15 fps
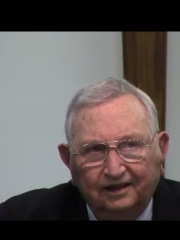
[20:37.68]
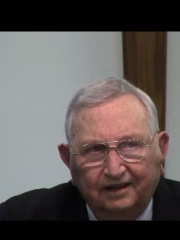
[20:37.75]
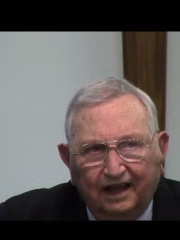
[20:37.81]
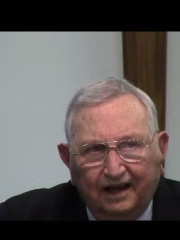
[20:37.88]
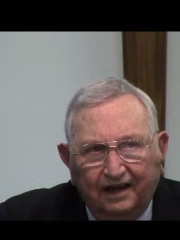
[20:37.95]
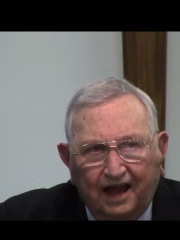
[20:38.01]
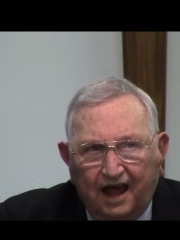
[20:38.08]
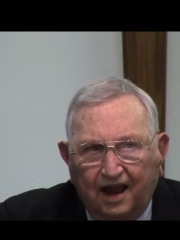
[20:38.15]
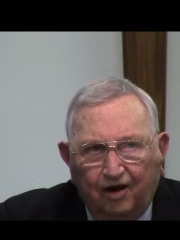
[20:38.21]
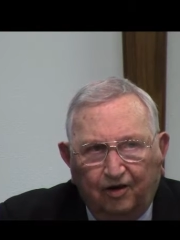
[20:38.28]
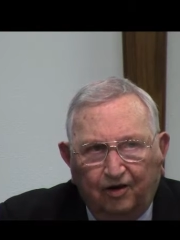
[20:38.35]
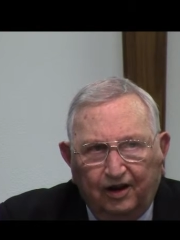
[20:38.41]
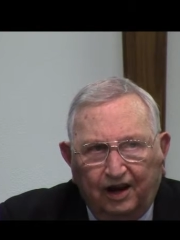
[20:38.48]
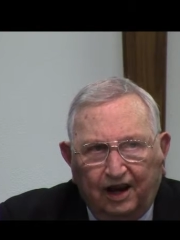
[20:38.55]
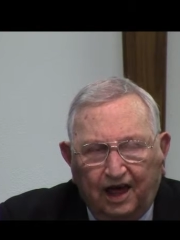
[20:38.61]
that not
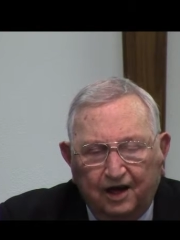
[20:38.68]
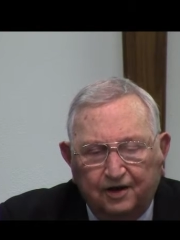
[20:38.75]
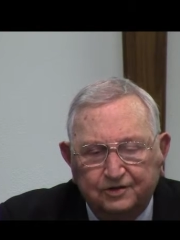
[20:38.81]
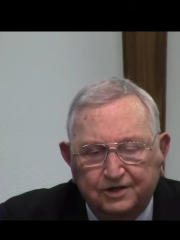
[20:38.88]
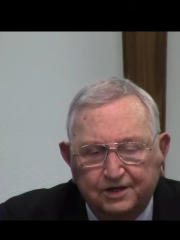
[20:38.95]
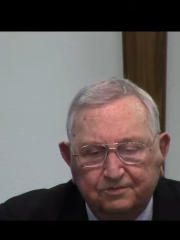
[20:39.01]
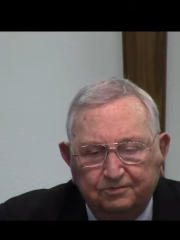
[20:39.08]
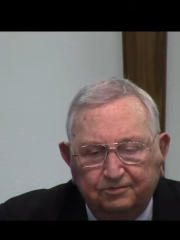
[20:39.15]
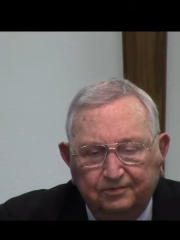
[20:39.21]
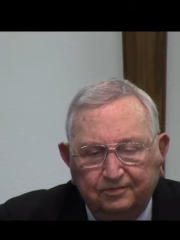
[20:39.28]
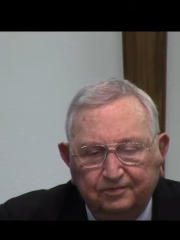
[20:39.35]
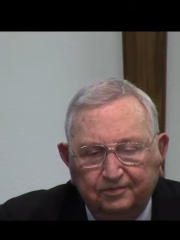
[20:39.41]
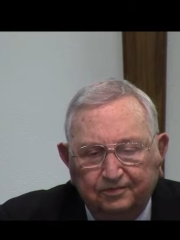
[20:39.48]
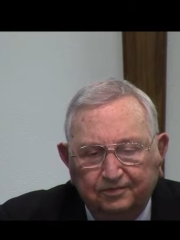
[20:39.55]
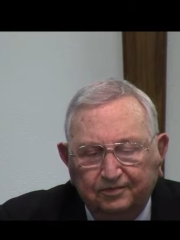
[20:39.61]
only loves Him,
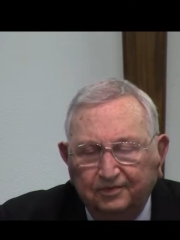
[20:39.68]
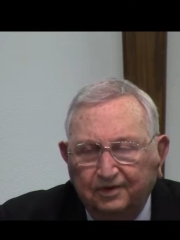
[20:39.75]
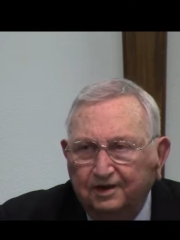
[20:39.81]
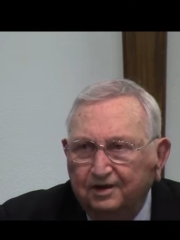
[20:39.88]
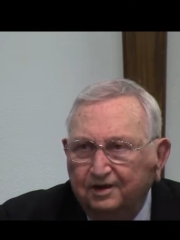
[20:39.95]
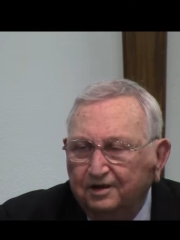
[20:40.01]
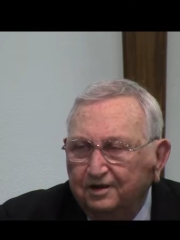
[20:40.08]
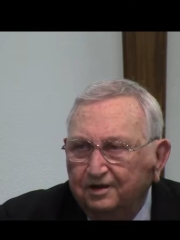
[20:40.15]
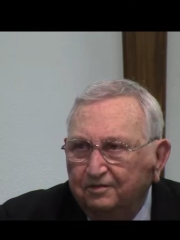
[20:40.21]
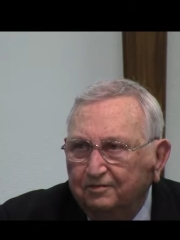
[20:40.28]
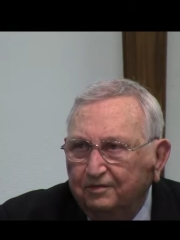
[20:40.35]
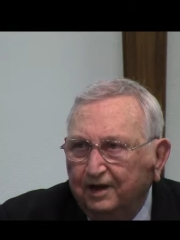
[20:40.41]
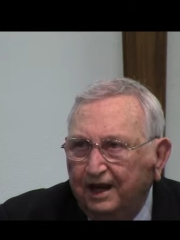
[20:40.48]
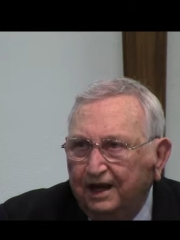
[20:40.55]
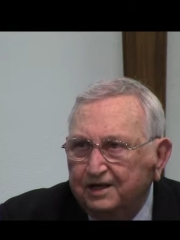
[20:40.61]

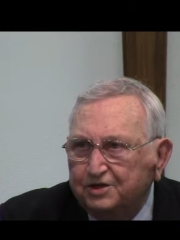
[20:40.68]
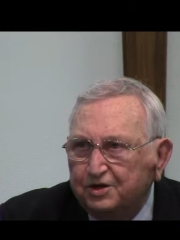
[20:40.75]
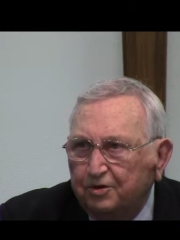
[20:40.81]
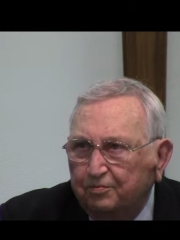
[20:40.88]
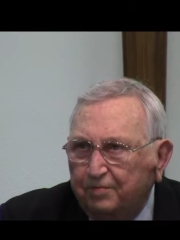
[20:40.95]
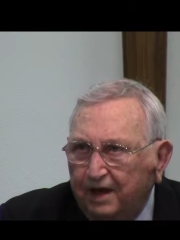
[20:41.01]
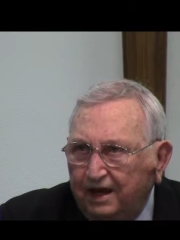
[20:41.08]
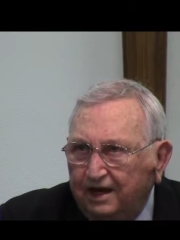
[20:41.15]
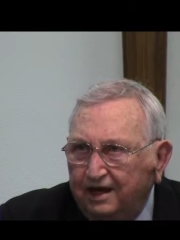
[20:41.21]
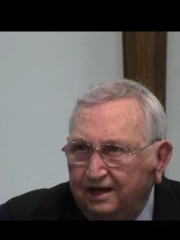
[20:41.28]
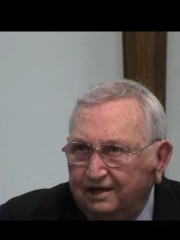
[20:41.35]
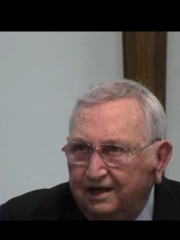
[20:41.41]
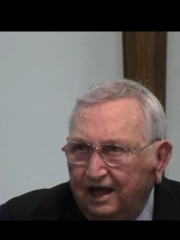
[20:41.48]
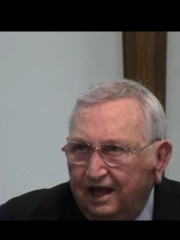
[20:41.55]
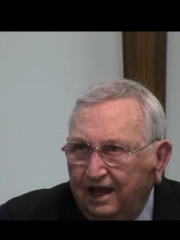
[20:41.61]
but is
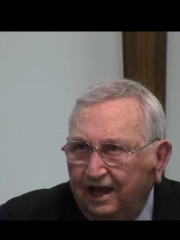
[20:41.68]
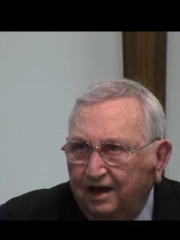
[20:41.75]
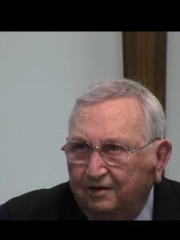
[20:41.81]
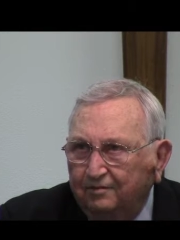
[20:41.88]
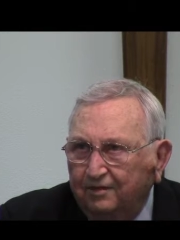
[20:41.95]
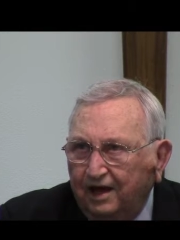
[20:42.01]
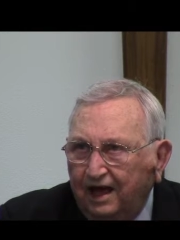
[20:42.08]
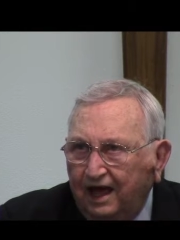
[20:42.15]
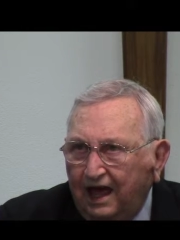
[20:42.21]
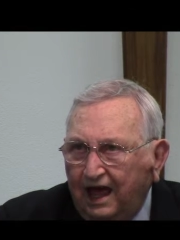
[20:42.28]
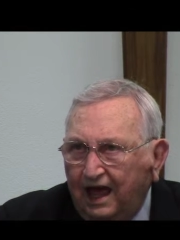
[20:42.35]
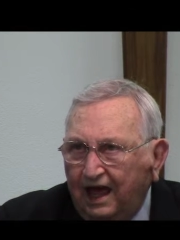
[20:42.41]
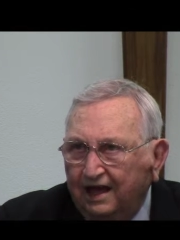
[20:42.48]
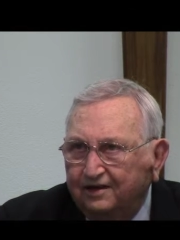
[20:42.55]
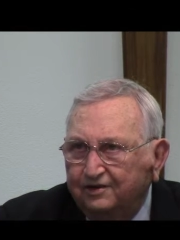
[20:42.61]
obedient to Him
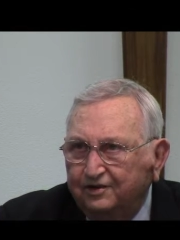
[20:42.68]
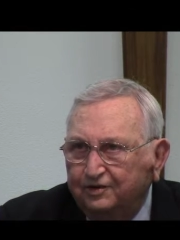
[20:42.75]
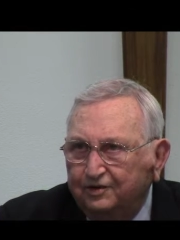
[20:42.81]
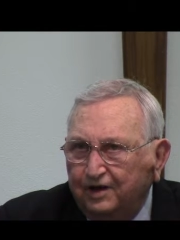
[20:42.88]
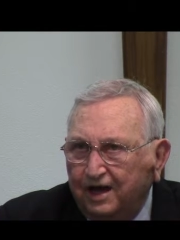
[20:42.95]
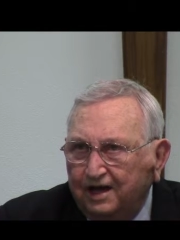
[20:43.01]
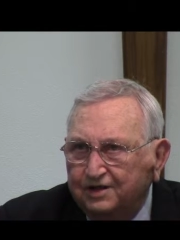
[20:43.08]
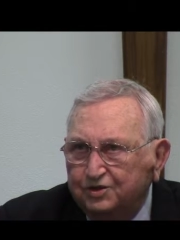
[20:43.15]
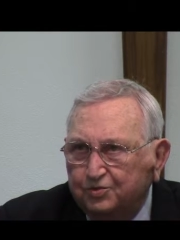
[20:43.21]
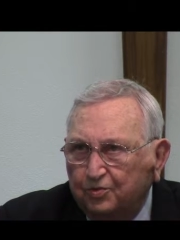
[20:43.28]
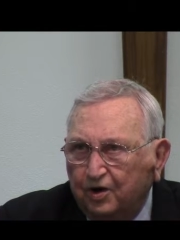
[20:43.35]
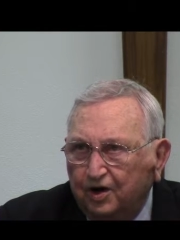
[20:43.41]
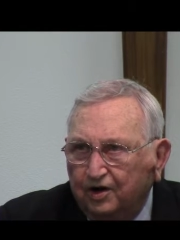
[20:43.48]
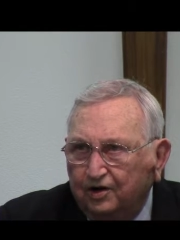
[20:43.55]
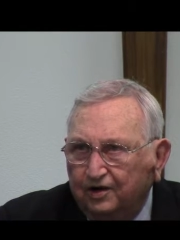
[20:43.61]
and to His
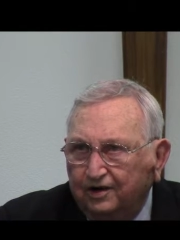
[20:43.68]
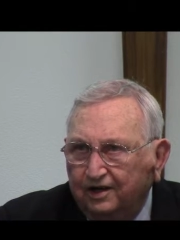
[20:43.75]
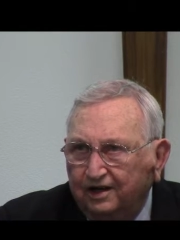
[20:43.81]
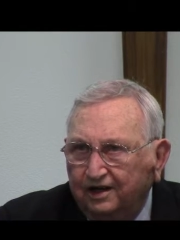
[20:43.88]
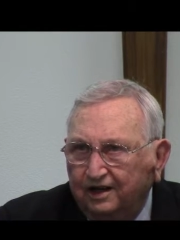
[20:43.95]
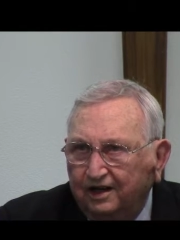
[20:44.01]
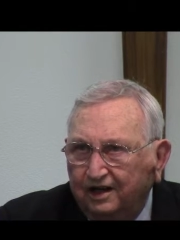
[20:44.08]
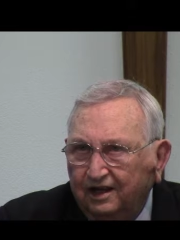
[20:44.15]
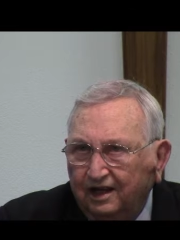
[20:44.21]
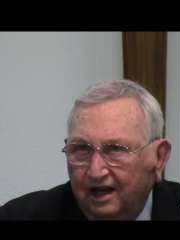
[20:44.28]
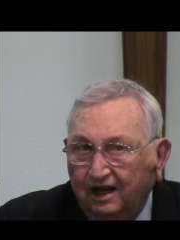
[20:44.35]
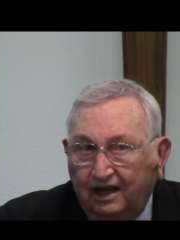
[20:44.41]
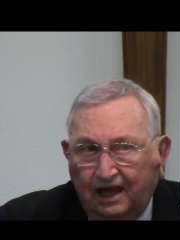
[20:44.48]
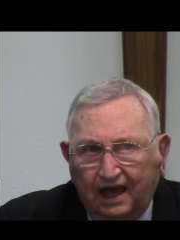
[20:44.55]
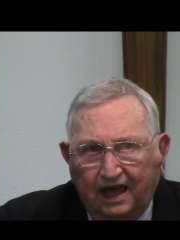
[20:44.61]
Word.
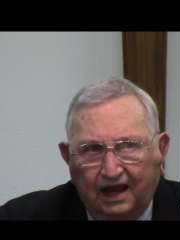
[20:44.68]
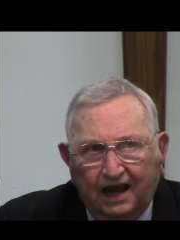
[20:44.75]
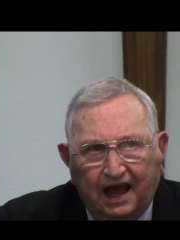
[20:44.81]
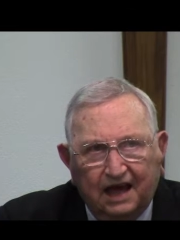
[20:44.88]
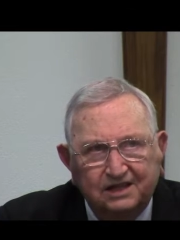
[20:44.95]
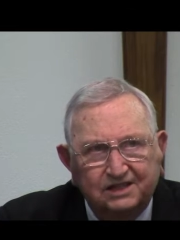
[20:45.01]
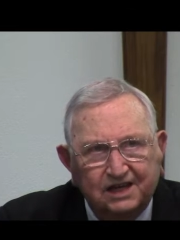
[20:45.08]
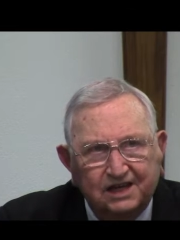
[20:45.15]
Again, I